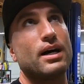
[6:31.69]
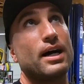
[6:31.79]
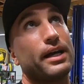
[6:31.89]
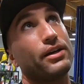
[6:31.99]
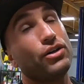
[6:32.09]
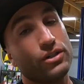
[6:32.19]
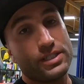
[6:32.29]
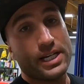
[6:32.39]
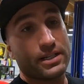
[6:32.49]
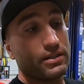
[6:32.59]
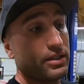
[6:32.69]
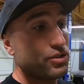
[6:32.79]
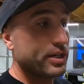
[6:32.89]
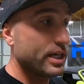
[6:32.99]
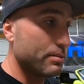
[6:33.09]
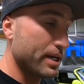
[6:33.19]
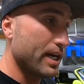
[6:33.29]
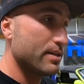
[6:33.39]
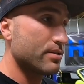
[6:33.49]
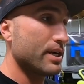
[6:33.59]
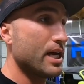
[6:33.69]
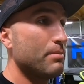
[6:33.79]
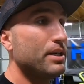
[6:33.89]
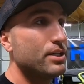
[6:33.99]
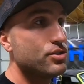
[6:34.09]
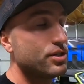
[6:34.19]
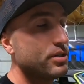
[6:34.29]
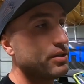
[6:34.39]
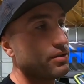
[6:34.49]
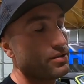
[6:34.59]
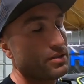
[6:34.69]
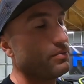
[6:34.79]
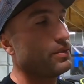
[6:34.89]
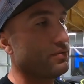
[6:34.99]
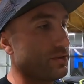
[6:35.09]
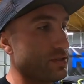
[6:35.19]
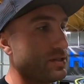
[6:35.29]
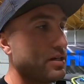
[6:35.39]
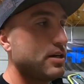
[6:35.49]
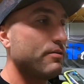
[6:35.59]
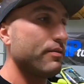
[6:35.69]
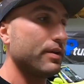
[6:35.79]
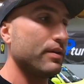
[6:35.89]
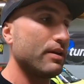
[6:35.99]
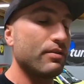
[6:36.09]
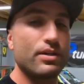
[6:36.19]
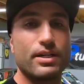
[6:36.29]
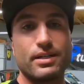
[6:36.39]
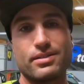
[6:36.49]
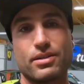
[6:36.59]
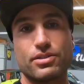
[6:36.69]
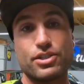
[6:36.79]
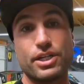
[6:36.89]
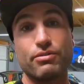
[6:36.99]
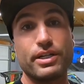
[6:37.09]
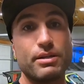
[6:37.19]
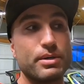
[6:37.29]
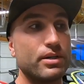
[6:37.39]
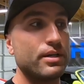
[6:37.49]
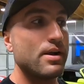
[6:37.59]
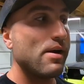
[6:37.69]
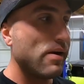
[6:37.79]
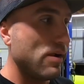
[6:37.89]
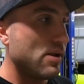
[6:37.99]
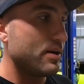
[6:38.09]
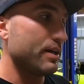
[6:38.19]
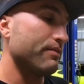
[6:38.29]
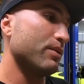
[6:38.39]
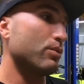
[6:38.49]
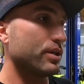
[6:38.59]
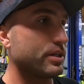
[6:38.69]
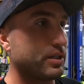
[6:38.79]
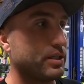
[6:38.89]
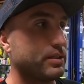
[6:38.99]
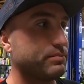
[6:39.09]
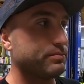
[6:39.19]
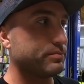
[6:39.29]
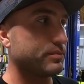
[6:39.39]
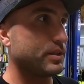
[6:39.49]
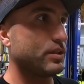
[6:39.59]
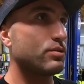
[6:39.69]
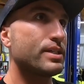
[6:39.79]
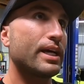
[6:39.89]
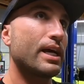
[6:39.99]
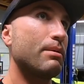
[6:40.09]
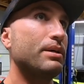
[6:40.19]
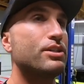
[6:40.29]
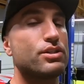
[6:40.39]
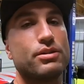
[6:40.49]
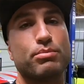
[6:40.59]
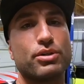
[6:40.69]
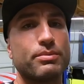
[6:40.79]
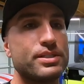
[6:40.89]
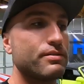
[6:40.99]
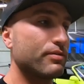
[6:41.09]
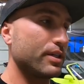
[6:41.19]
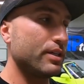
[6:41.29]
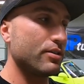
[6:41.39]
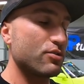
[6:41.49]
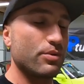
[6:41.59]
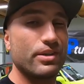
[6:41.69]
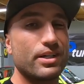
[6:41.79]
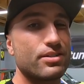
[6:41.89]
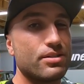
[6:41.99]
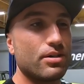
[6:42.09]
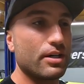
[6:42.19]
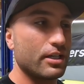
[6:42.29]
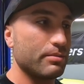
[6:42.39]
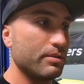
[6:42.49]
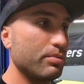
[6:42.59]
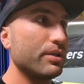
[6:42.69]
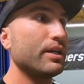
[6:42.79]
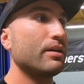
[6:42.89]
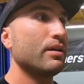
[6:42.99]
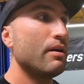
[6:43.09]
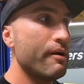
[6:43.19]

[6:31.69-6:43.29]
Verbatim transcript: I could technically try to get my hands on a Hemi engine. There's some different stuff and I've already kind of talked to Jay Green about it. If you were to, you know, take a Hemi engine and put them in different years, we were actually talking about putting